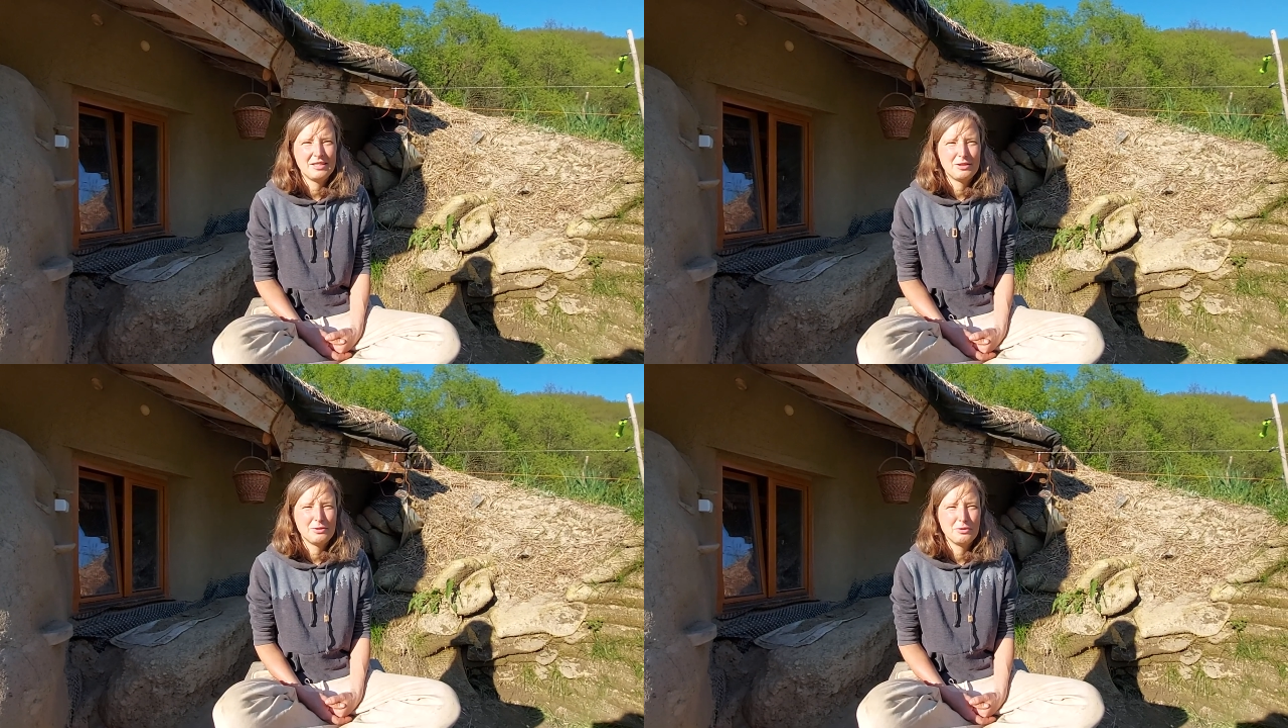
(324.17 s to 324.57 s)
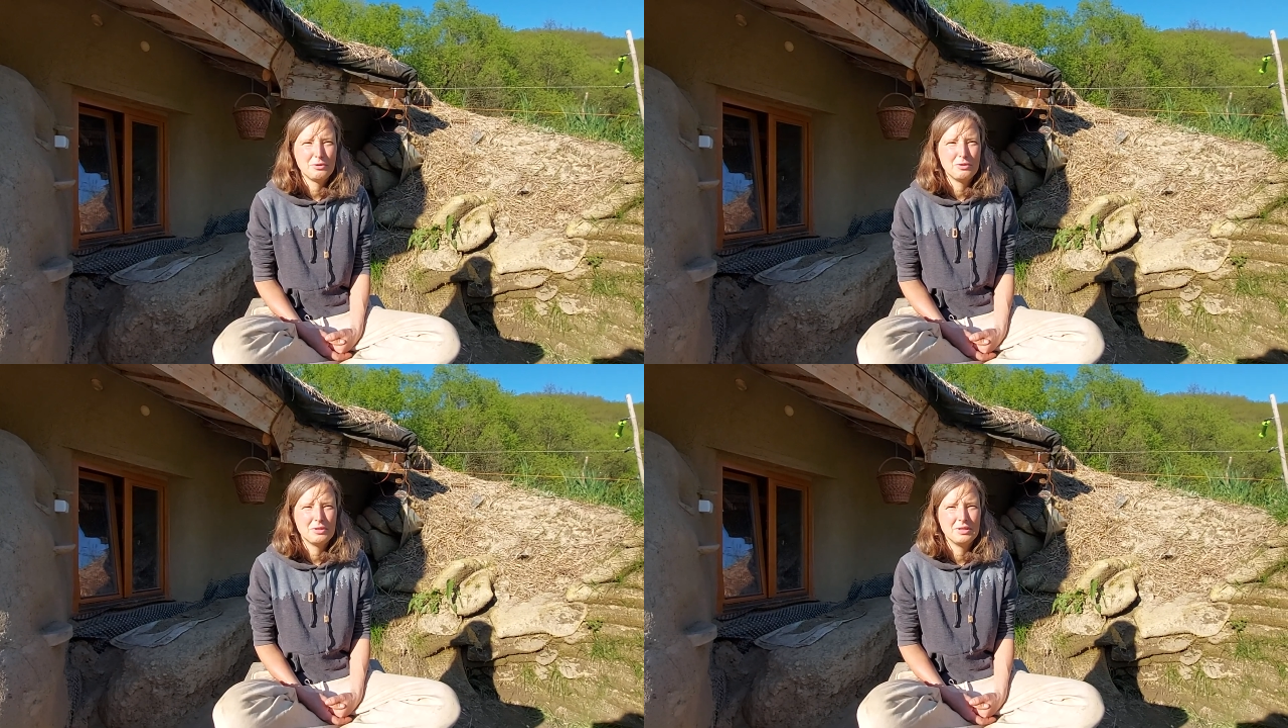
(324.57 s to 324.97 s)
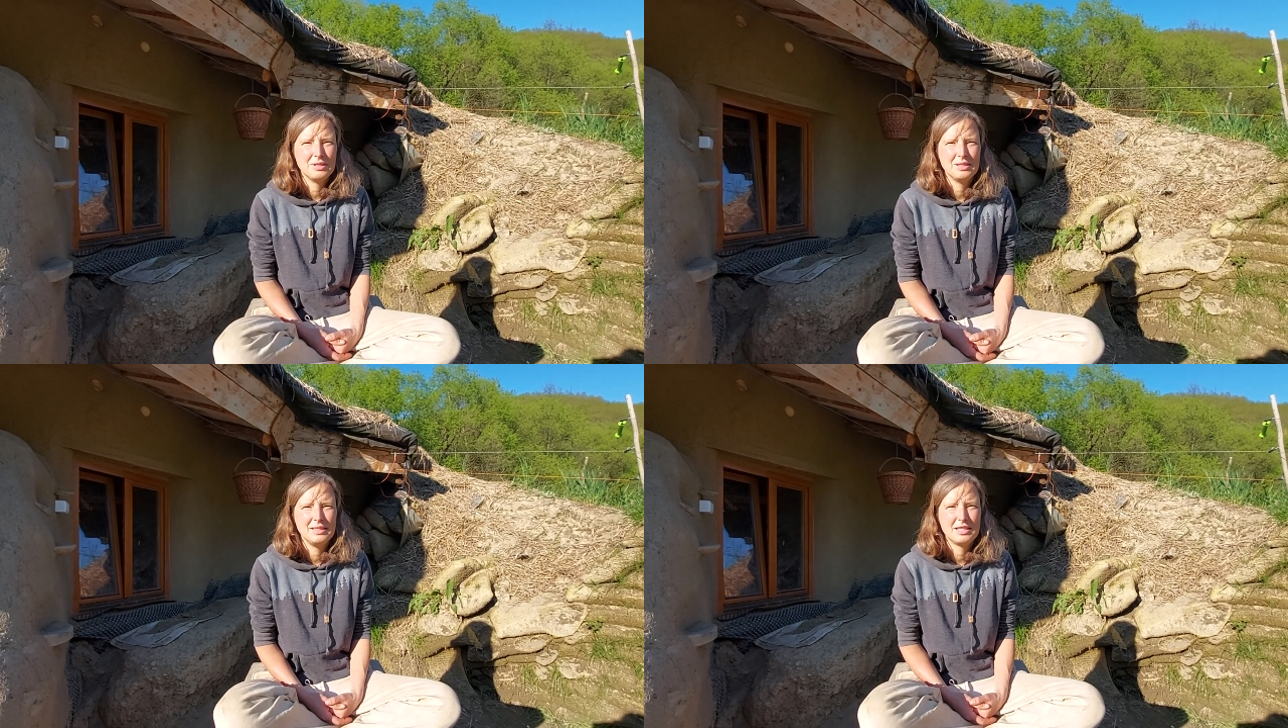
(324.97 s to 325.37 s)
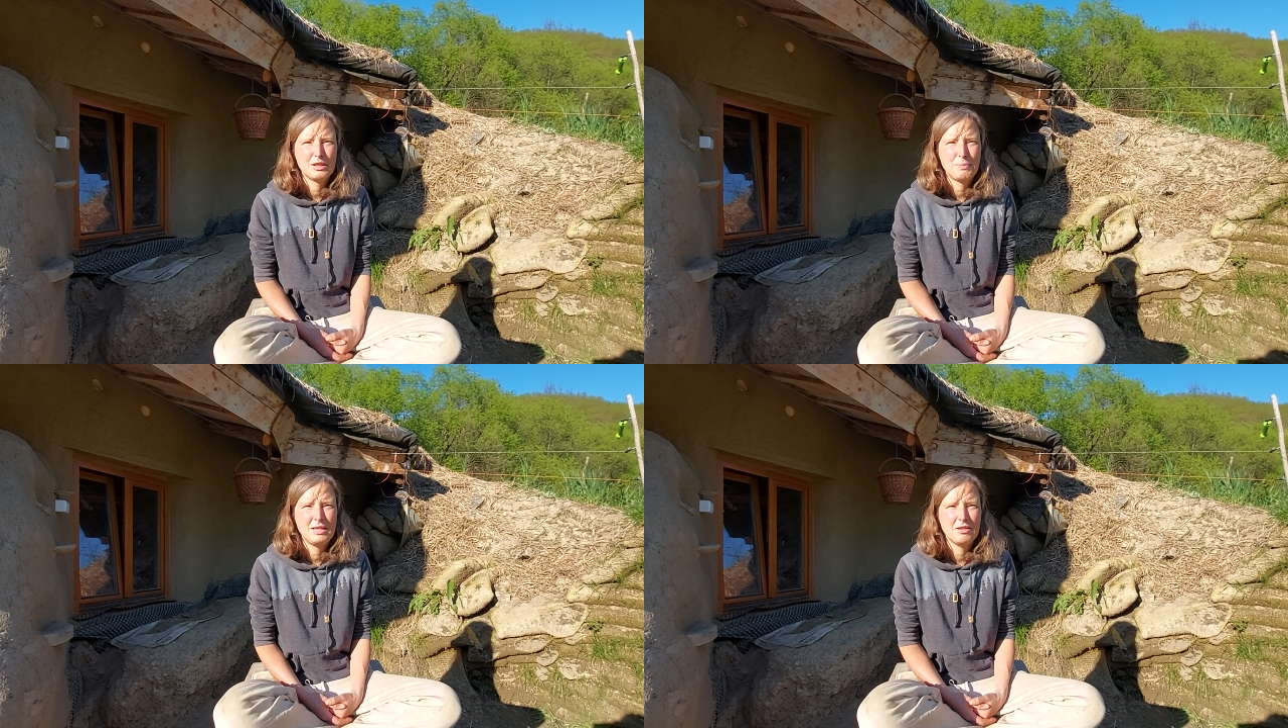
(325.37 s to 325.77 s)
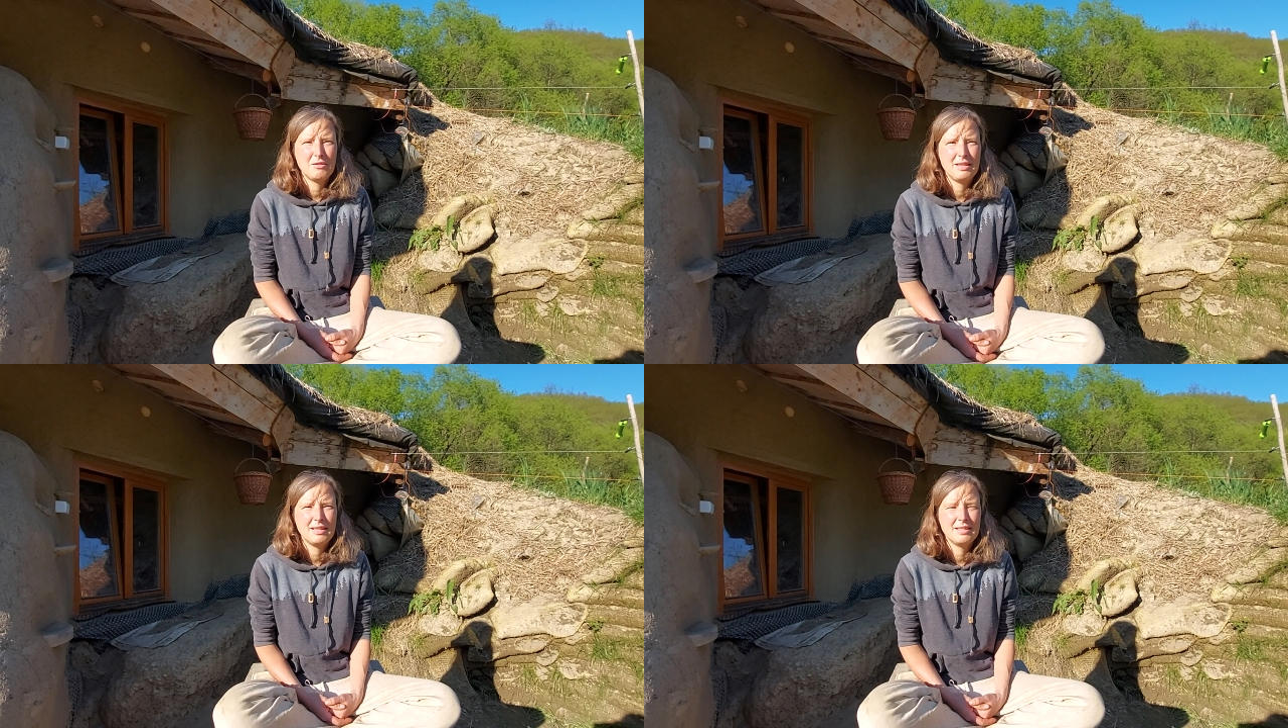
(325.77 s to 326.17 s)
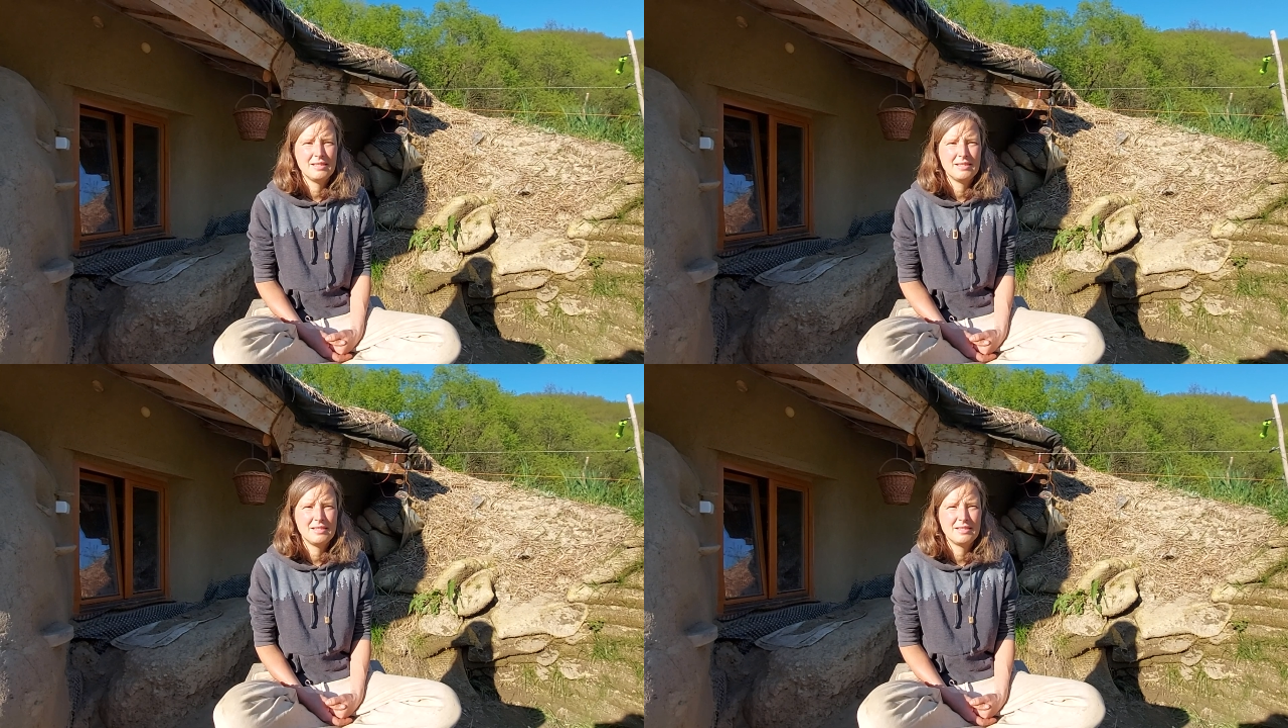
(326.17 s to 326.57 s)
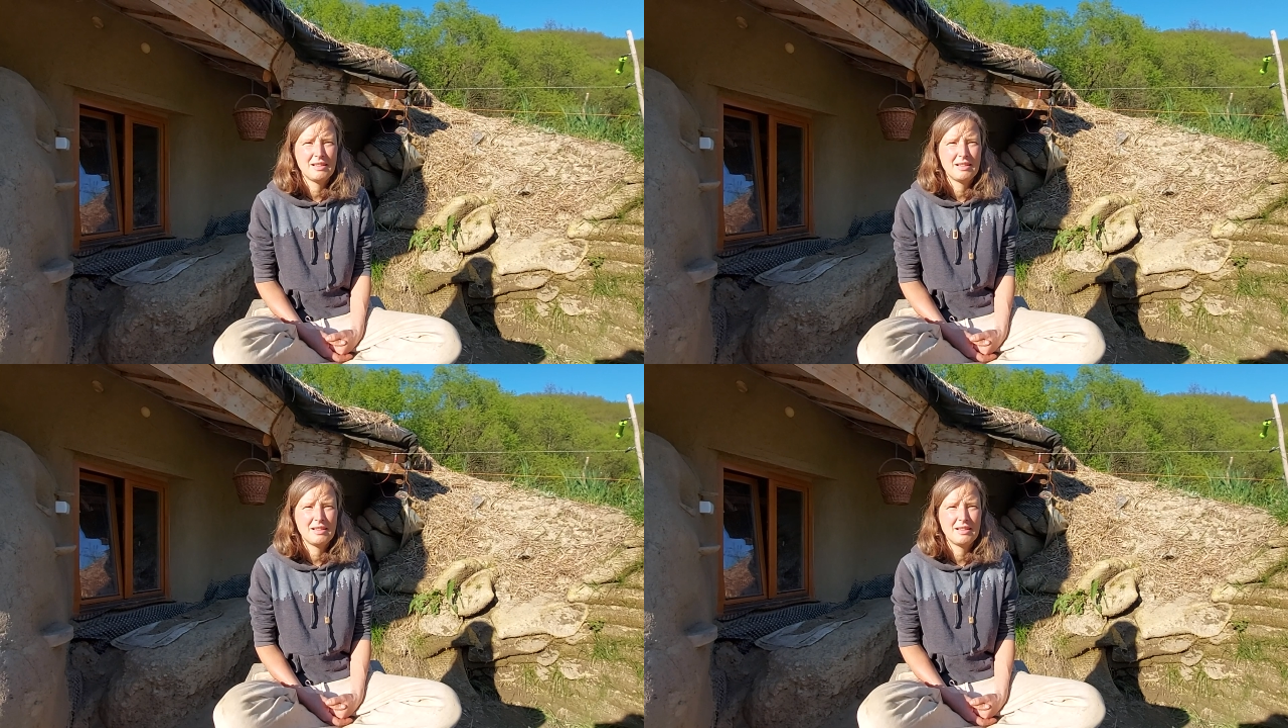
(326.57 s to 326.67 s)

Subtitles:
to experience